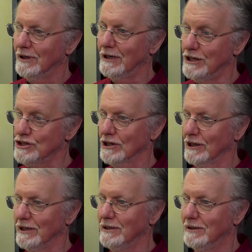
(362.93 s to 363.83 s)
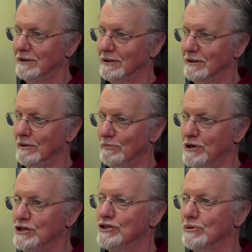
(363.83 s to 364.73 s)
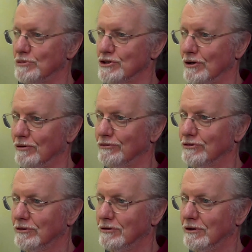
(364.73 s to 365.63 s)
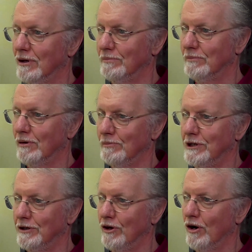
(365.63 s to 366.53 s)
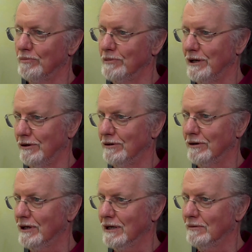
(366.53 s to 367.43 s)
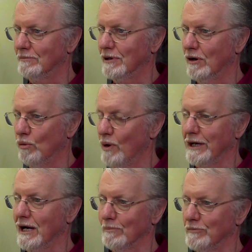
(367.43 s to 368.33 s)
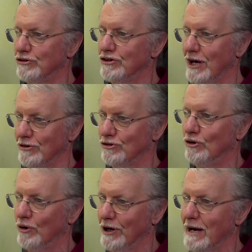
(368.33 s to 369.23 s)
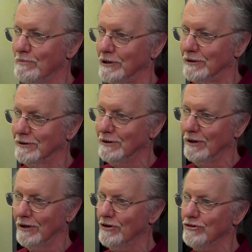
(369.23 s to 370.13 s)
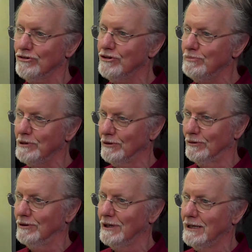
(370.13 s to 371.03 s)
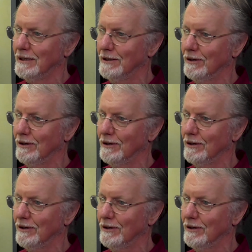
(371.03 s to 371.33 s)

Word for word: initially hmm. Uh, pinch themselves. Mm. I'm, I'm, in a nightmare. Um, I'll wake up. This has not hmm. happened. Mm. You know, that's mm. typical. Yeah. You